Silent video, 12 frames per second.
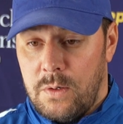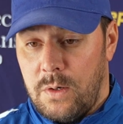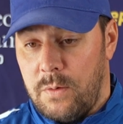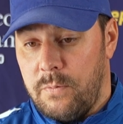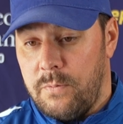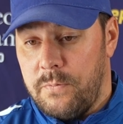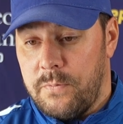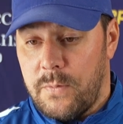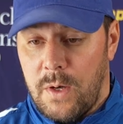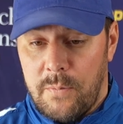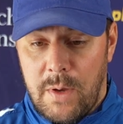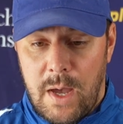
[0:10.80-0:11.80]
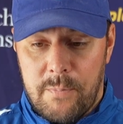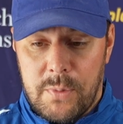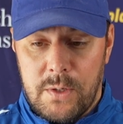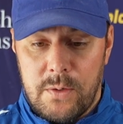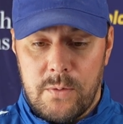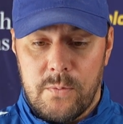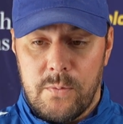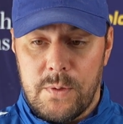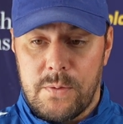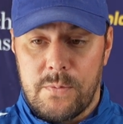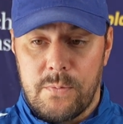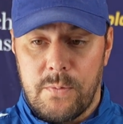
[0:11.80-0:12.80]
I'm happy
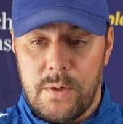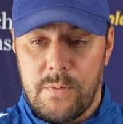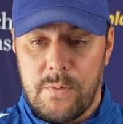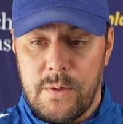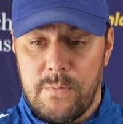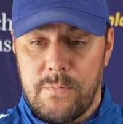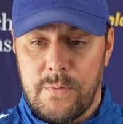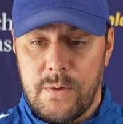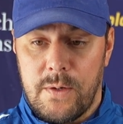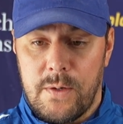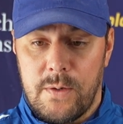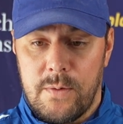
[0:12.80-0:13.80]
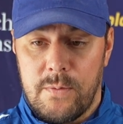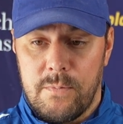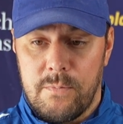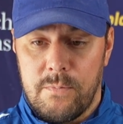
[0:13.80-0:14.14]
with where we're